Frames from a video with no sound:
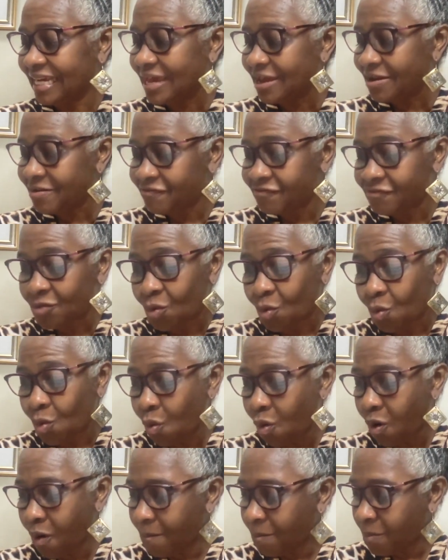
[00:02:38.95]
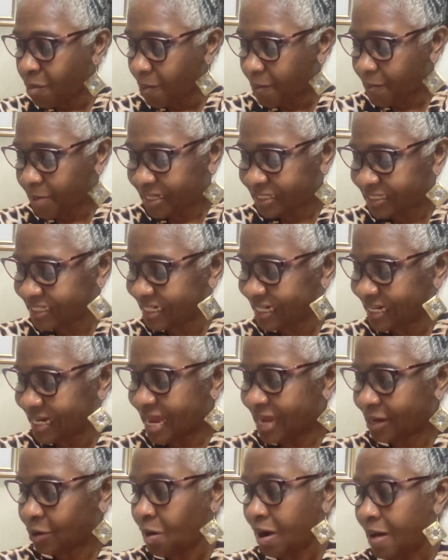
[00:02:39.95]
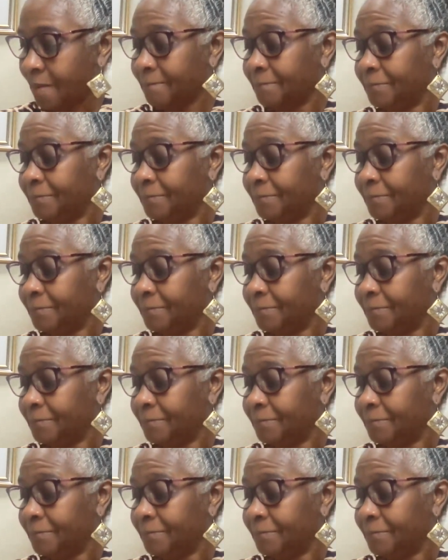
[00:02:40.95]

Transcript: everyone open up and see like one